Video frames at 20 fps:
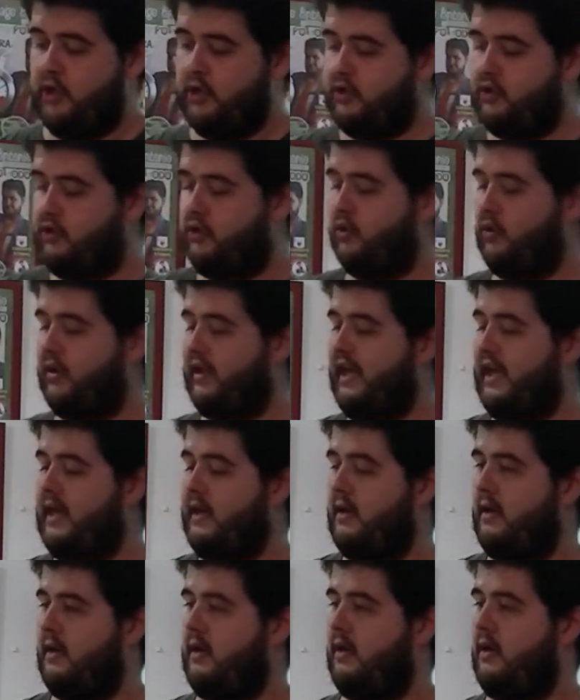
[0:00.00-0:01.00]
you
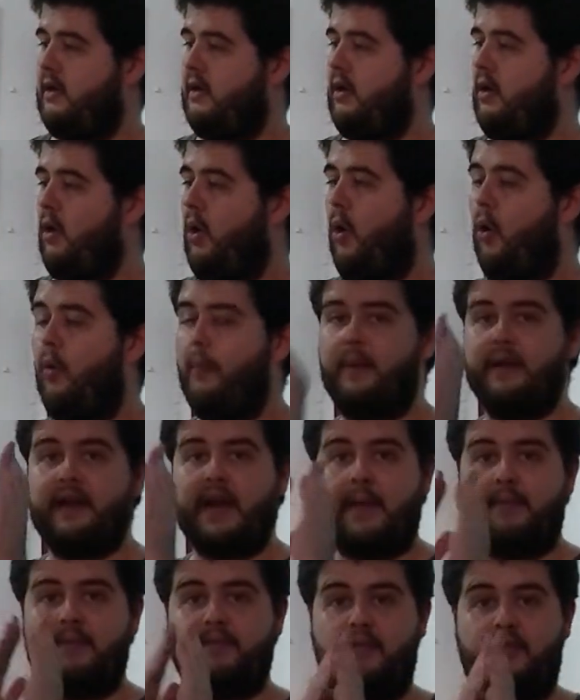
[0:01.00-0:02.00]
can open
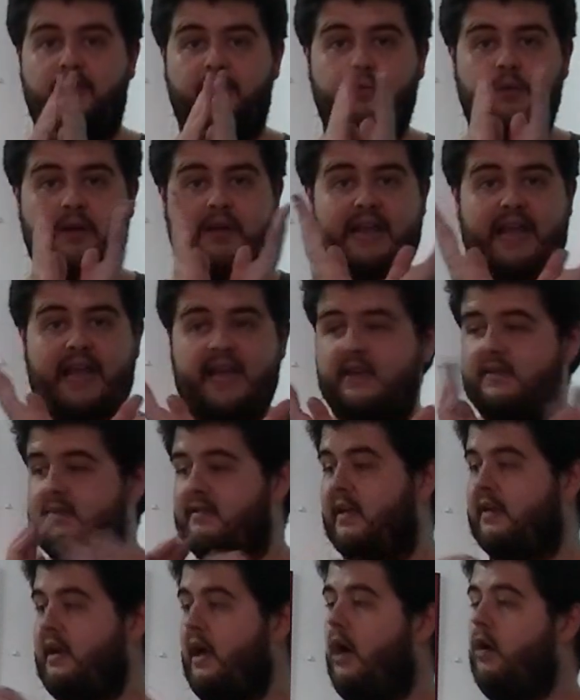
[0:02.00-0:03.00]
up the 3 legs
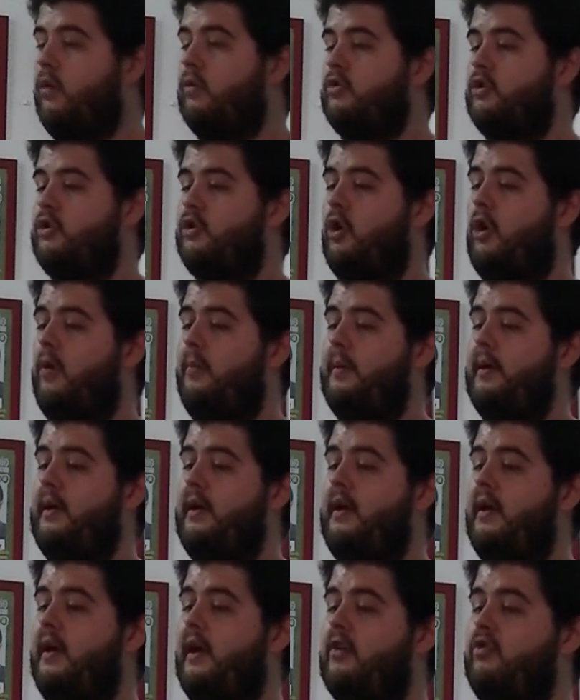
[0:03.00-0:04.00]
that are on top
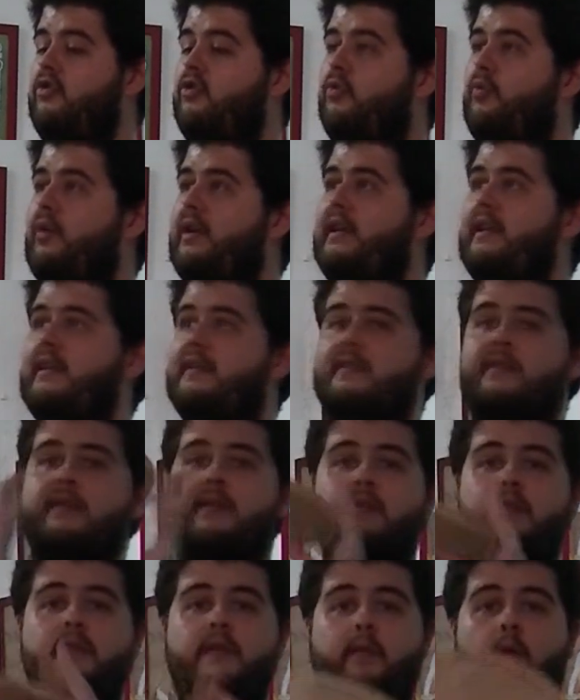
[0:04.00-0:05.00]
and you release
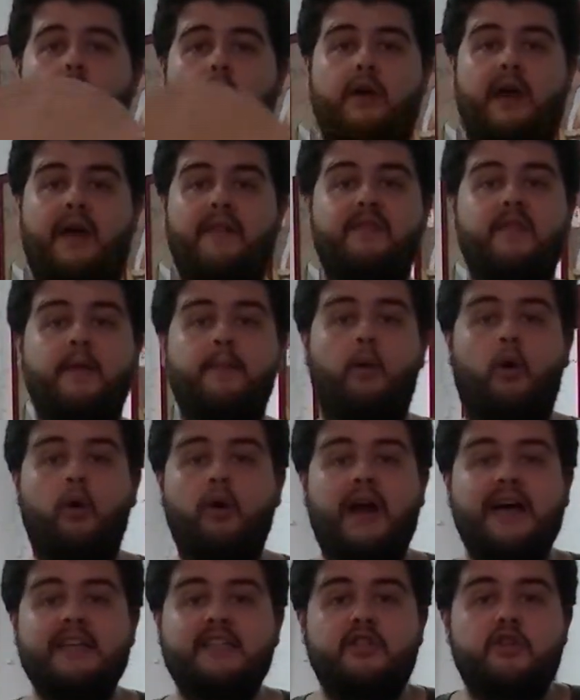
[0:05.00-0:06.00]
the board, and the board
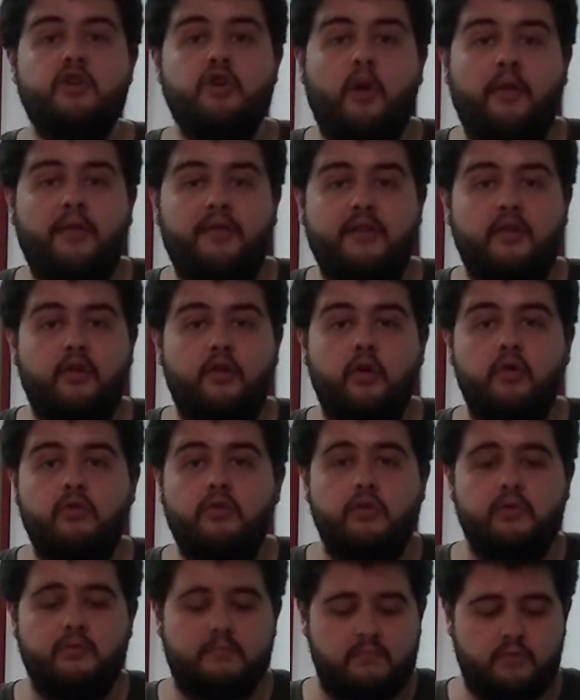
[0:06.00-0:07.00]
has nothing.
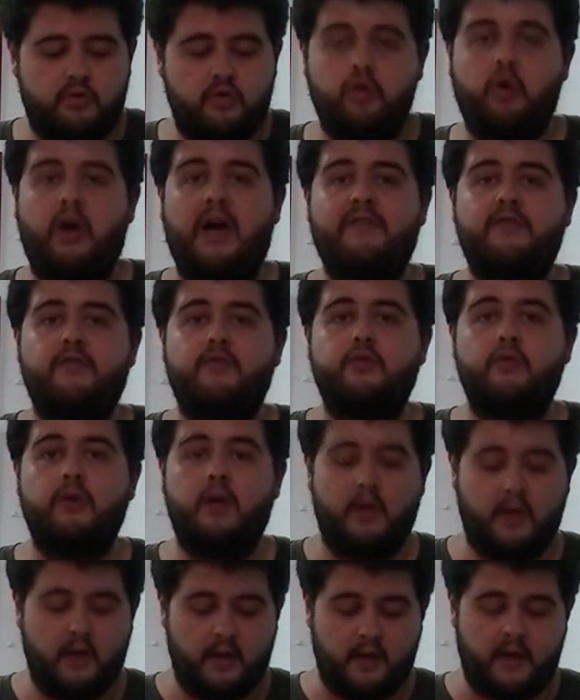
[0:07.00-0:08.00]
You don't have to
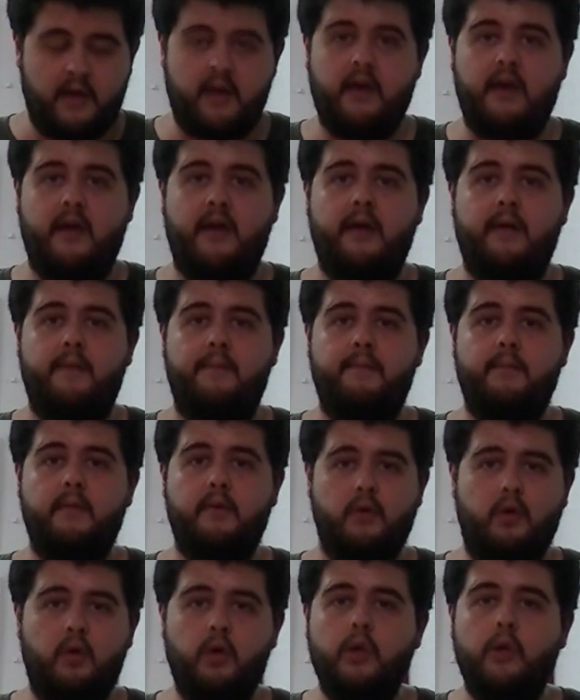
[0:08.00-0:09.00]

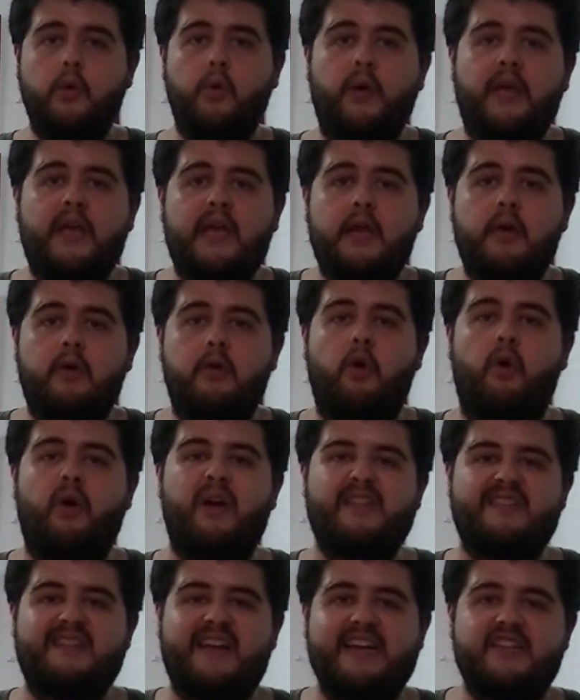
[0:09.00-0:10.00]
glue here or
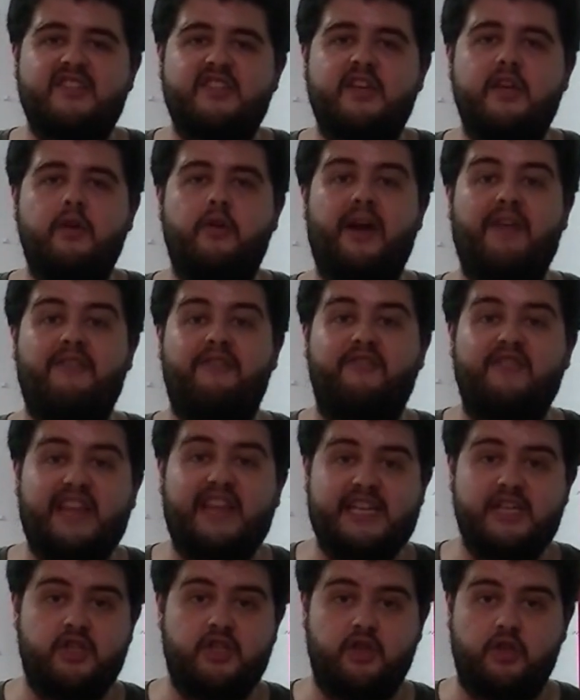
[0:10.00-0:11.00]
attach here a
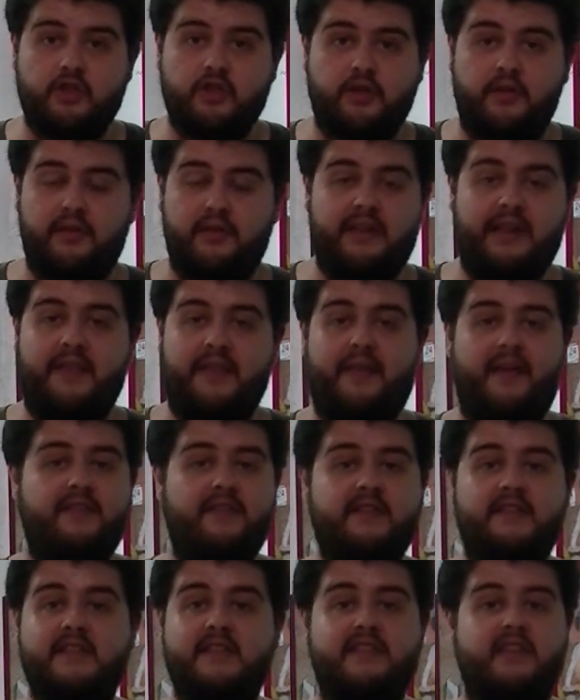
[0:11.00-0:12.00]
flange or something like that.
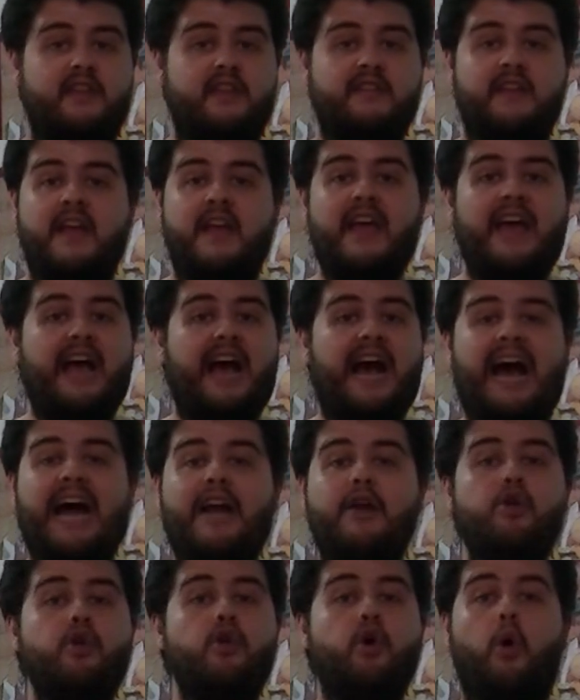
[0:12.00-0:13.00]
This is just
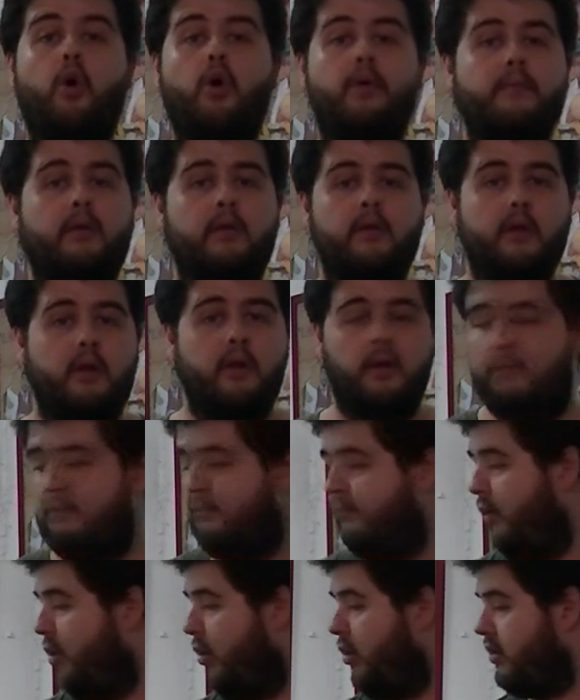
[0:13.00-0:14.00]
a normal
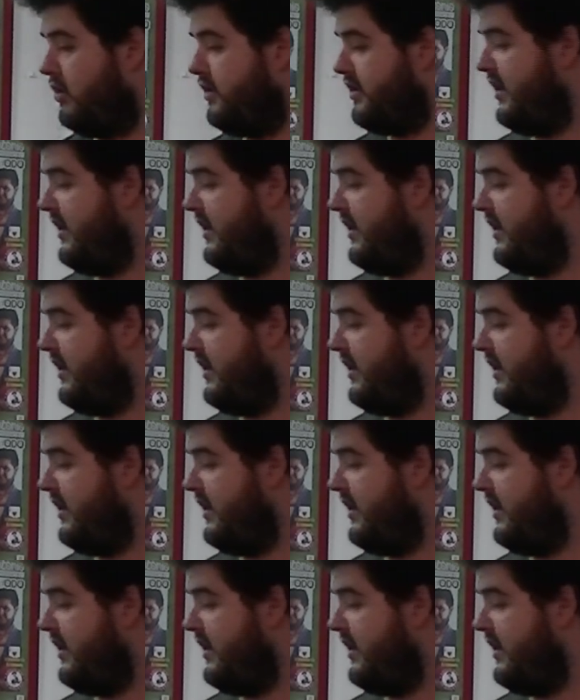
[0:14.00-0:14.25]
board,